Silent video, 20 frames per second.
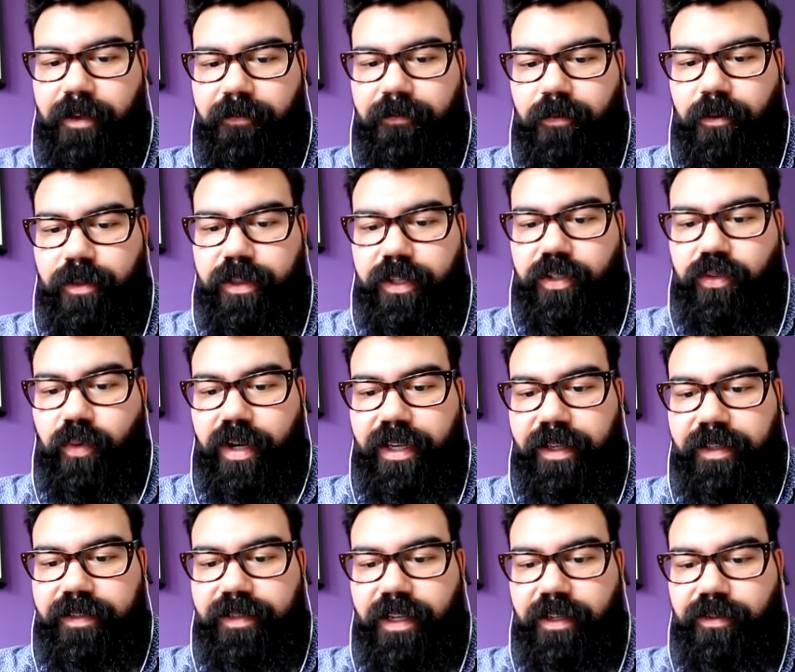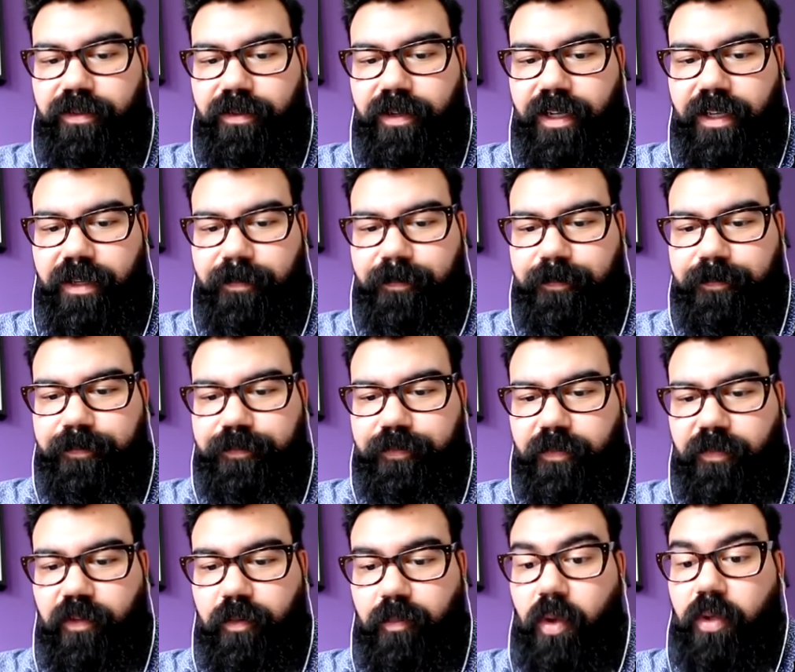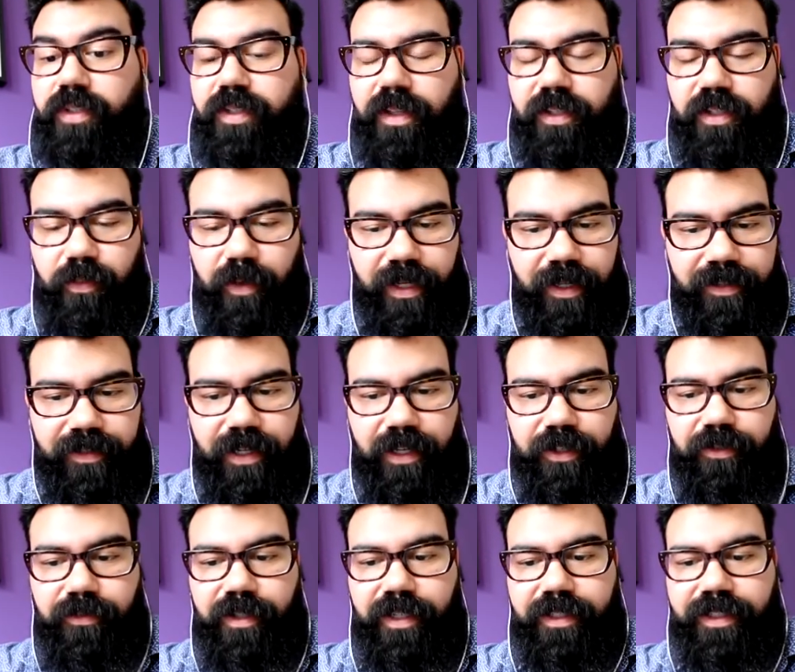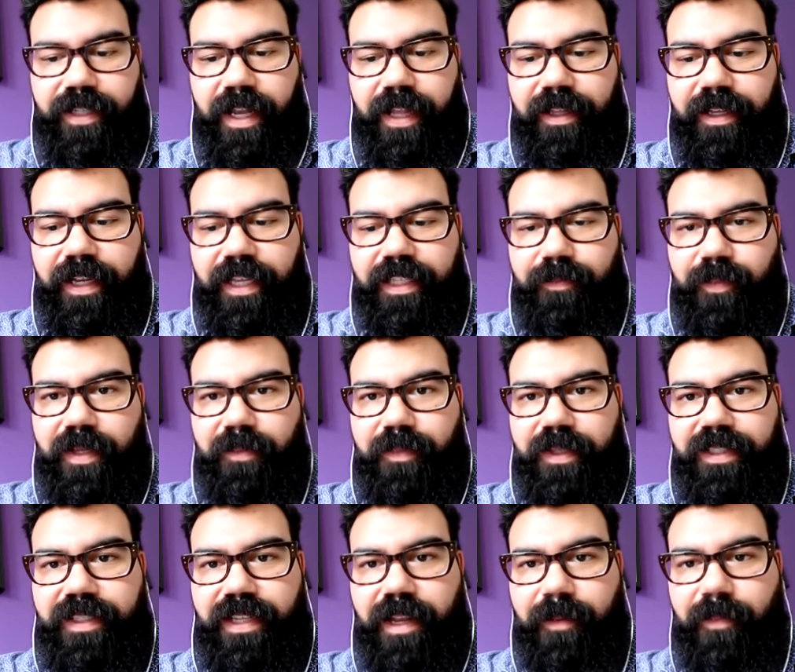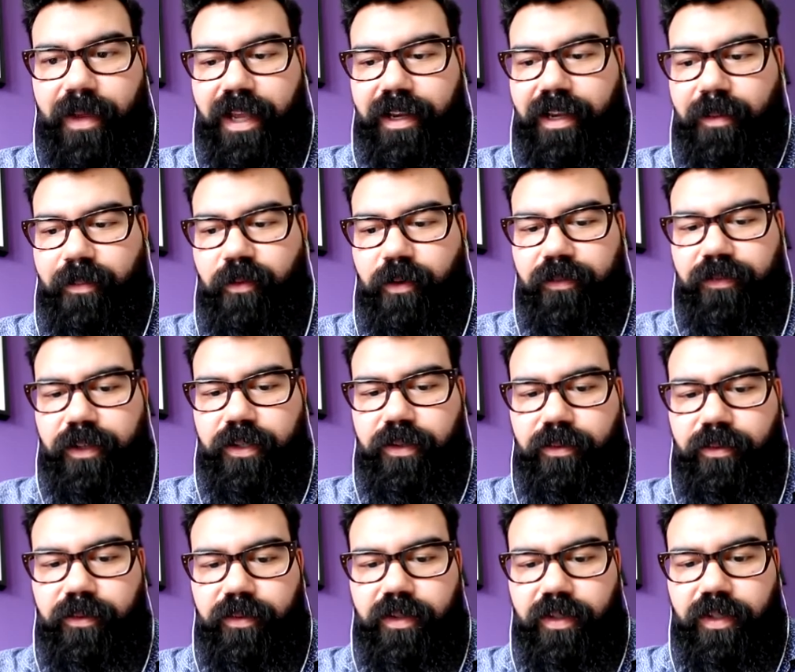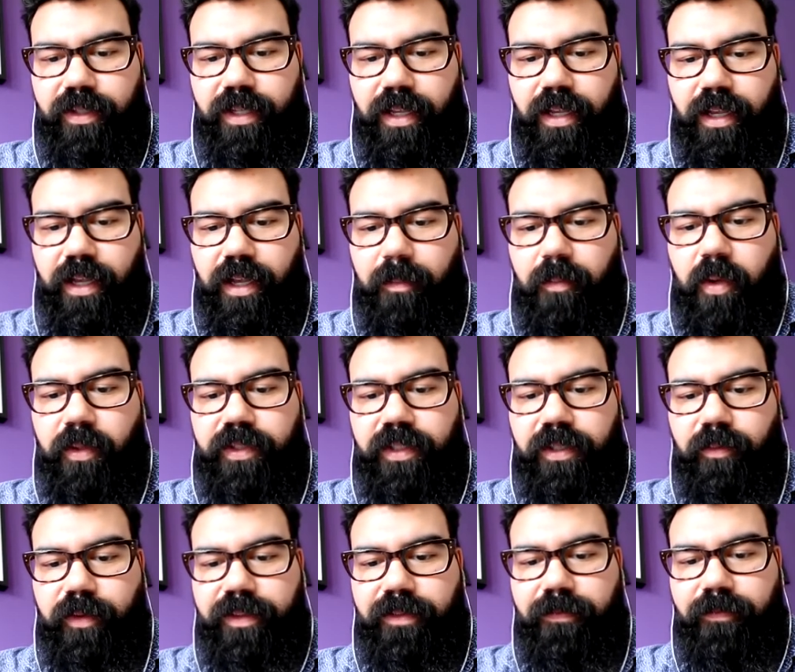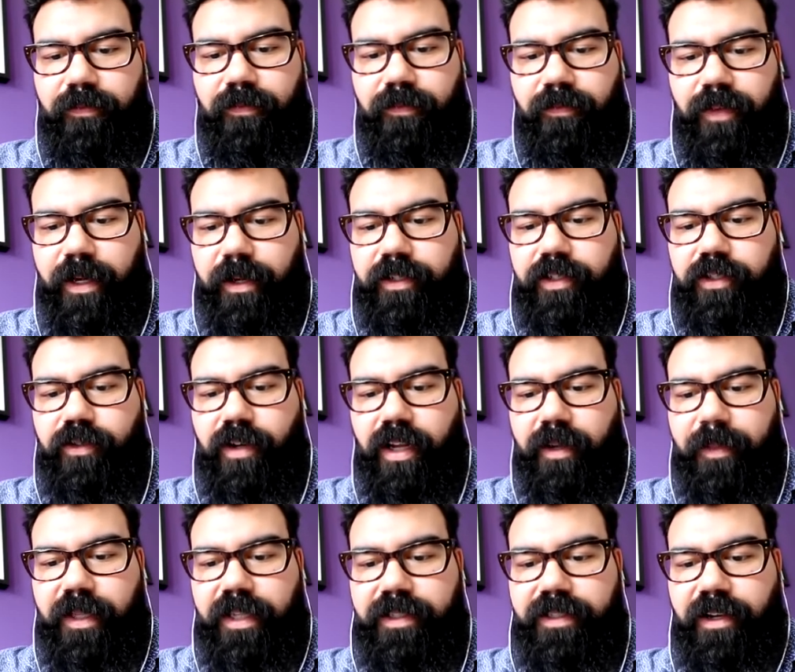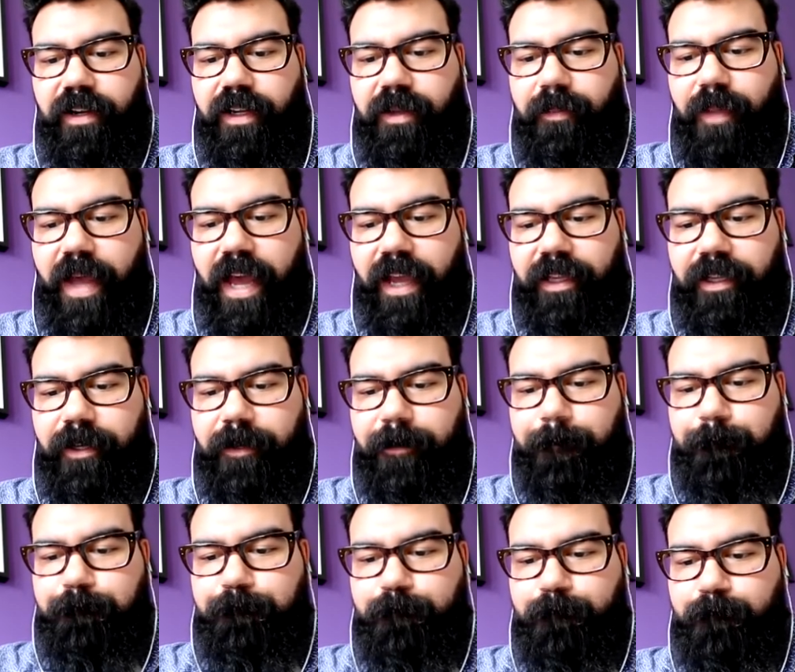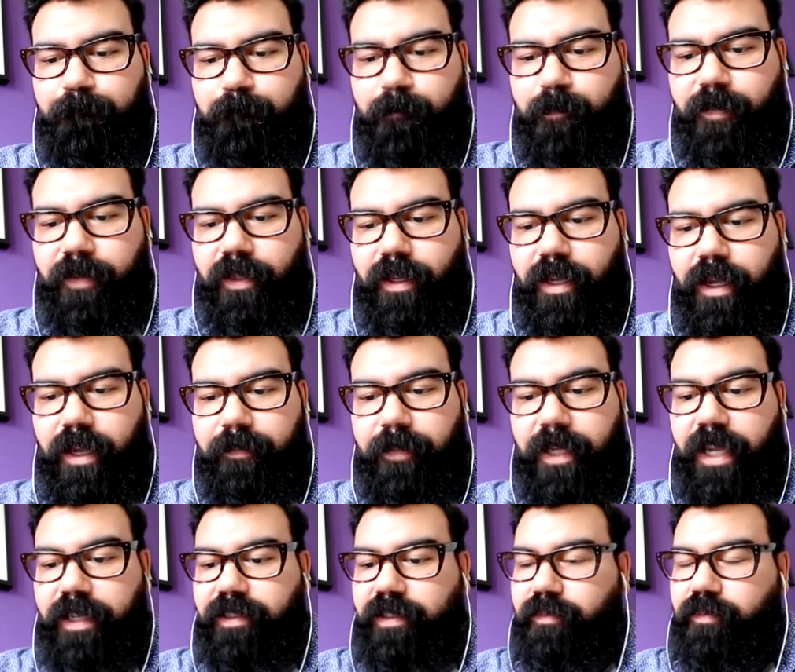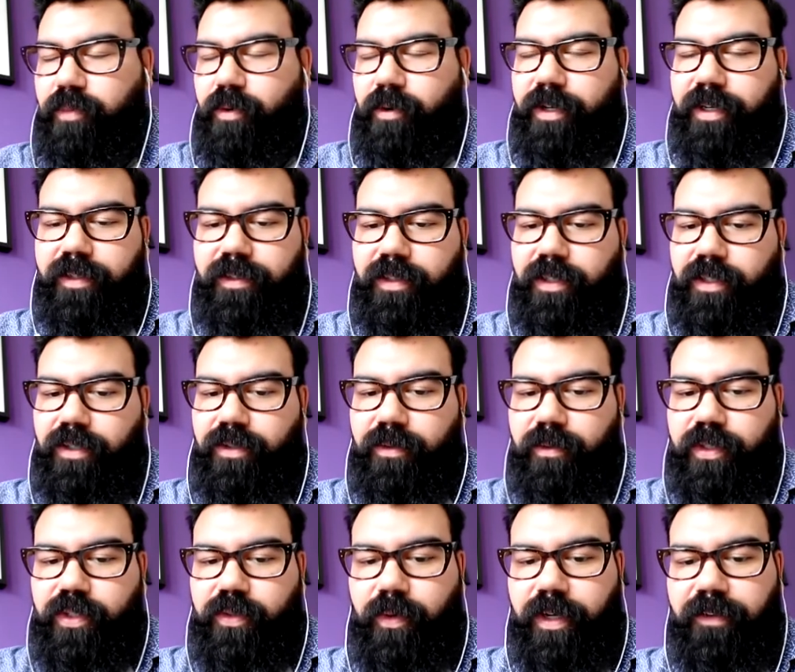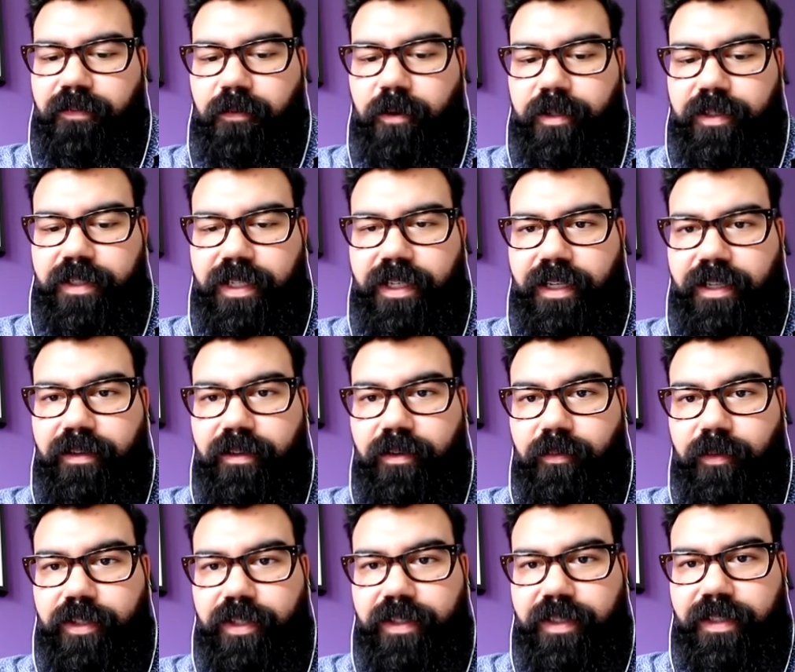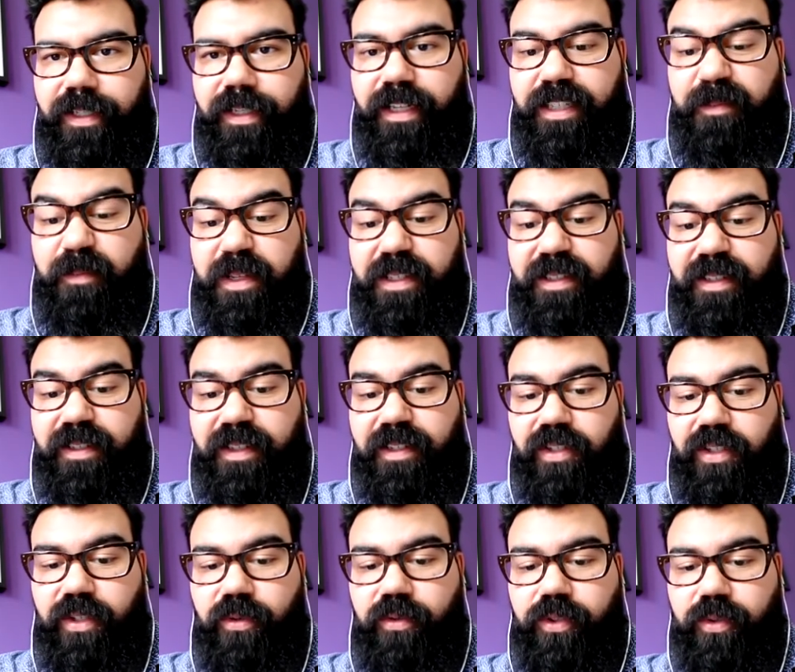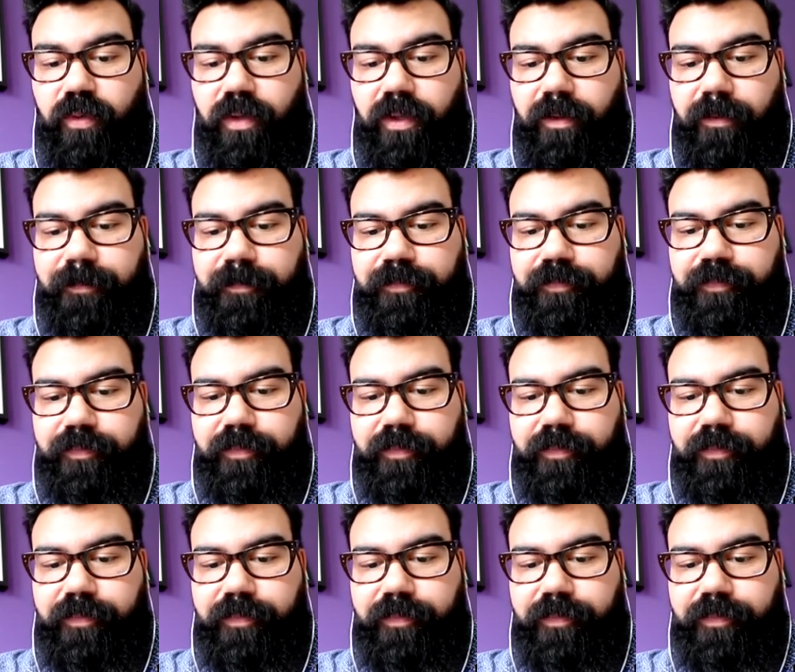For the 20th century, for most of the 20th century, Thailand has been beset by a number of coups, mostly with very strong military backing. Case in point is the coup in 2014, which is seen as business as usual.